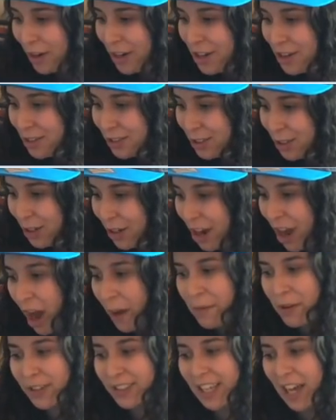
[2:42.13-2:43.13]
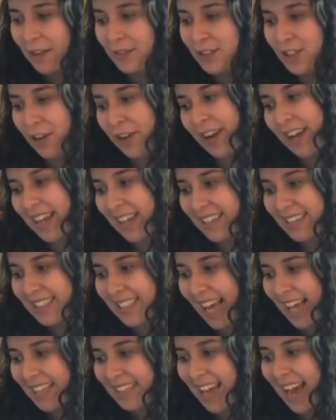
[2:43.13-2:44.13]
what do you do to calm yourself during a
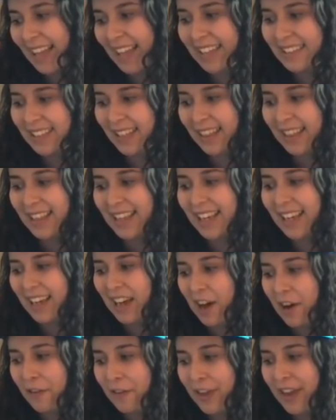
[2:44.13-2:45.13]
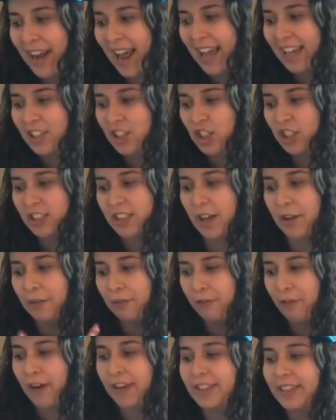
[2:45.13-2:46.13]
set? I like to think of it as just a
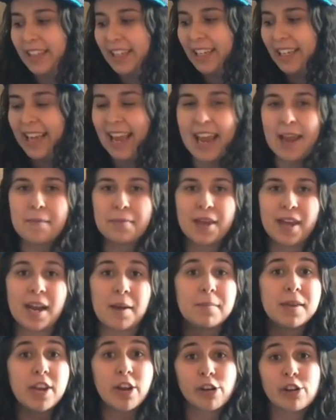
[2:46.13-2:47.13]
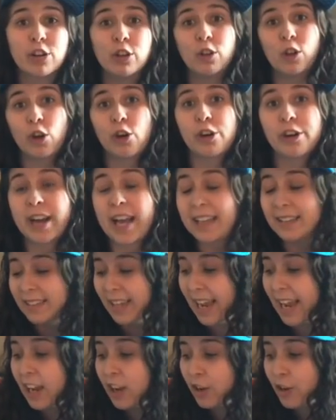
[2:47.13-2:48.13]
friendly game that I'm here to learn and take